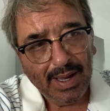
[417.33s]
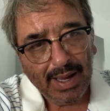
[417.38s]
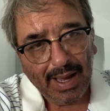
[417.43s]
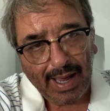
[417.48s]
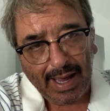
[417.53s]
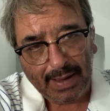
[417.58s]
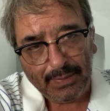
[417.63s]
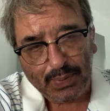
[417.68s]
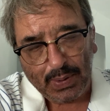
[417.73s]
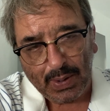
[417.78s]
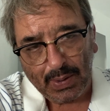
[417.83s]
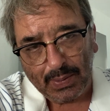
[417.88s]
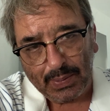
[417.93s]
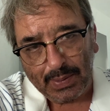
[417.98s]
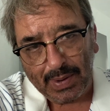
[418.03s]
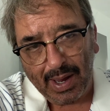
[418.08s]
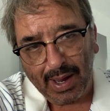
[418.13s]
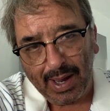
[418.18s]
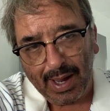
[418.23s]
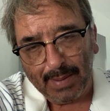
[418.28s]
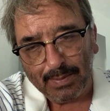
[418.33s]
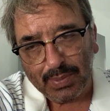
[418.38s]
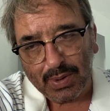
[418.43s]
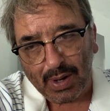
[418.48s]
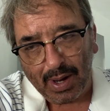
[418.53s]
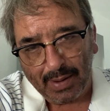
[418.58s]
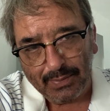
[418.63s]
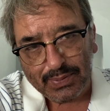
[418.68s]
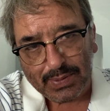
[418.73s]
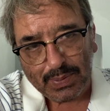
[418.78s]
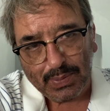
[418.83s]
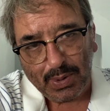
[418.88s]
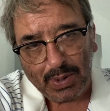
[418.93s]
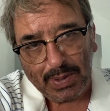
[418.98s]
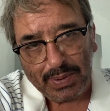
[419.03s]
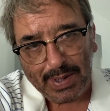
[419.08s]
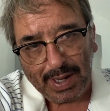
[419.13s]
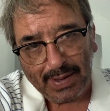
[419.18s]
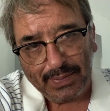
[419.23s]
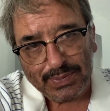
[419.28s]
I feel comfortable
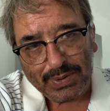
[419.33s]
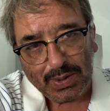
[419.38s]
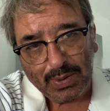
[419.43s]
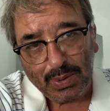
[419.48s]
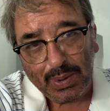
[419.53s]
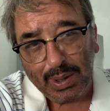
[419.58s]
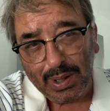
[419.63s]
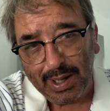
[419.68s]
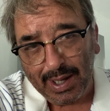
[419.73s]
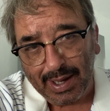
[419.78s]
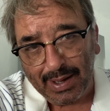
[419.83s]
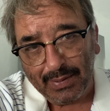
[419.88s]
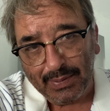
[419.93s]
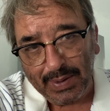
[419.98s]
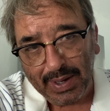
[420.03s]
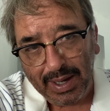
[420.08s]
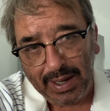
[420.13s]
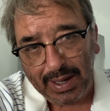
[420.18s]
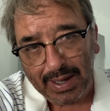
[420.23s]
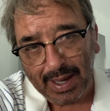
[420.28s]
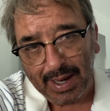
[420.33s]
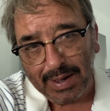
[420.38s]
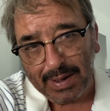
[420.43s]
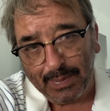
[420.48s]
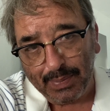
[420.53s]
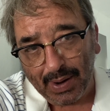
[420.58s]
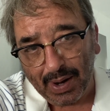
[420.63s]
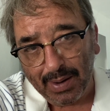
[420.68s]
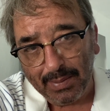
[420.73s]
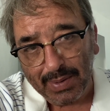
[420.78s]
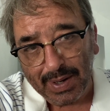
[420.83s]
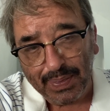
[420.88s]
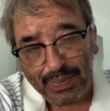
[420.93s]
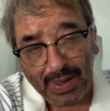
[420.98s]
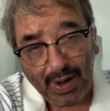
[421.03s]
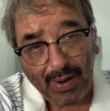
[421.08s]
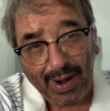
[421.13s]
enough to live and get an apartment there.